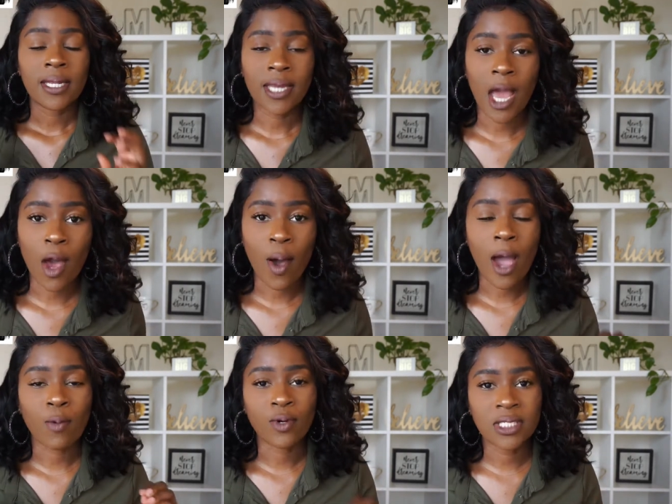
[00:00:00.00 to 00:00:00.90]
Now,
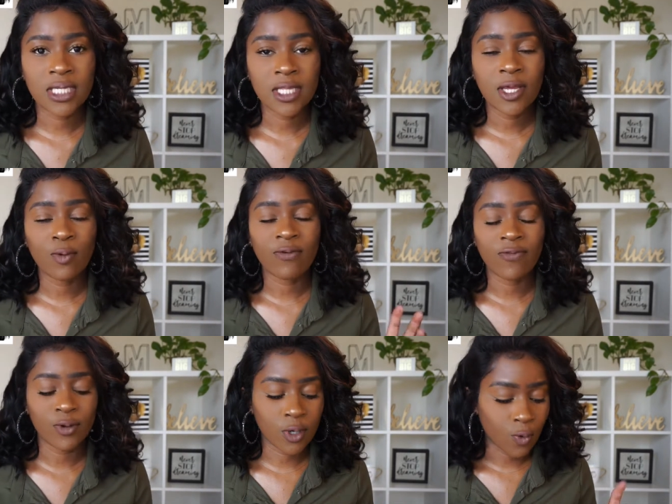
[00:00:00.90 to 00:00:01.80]
I recently
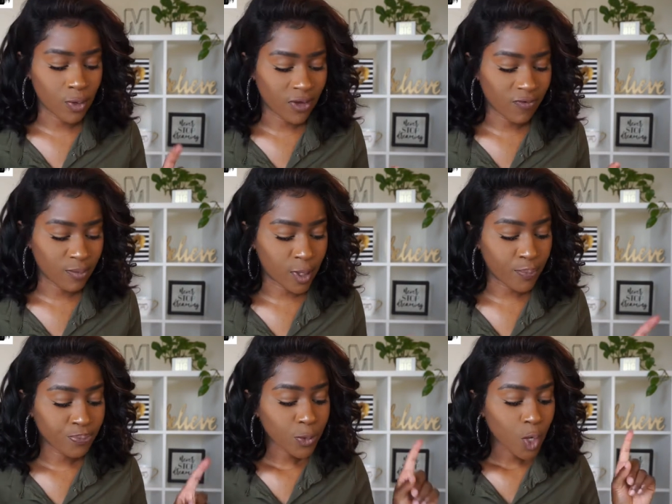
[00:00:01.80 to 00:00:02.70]
reviewed a wig from them,